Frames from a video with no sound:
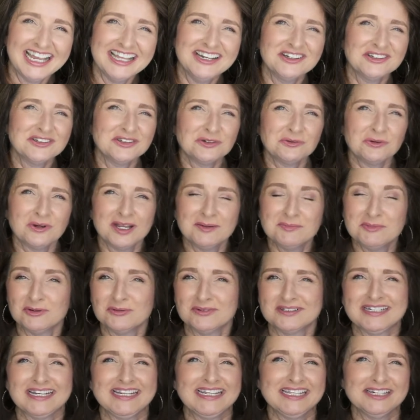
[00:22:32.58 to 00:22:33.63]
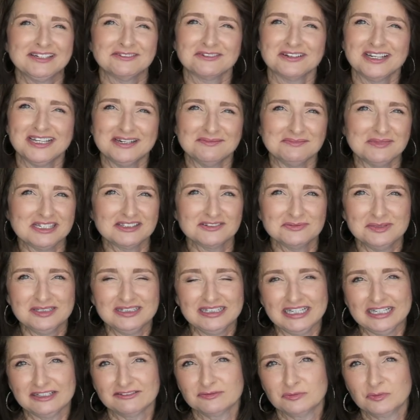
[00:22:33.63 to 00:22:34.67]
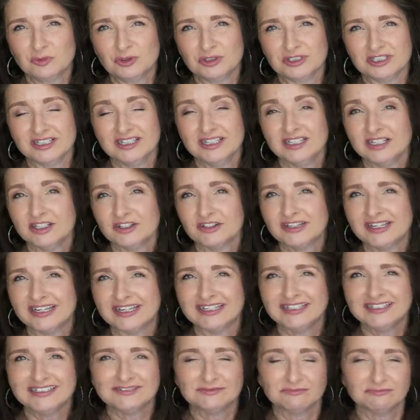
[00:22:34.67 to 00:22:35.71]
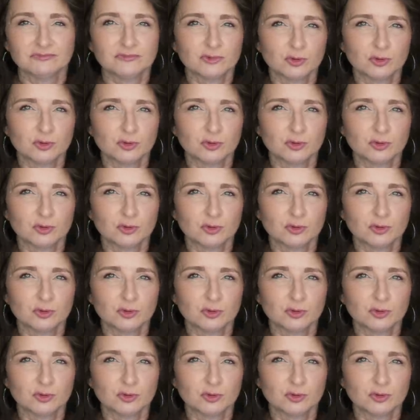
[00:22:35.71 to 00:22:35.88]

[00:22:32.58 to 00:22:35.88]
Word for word: I don't know why, but when I get it right, it makes me laugh more. Okay.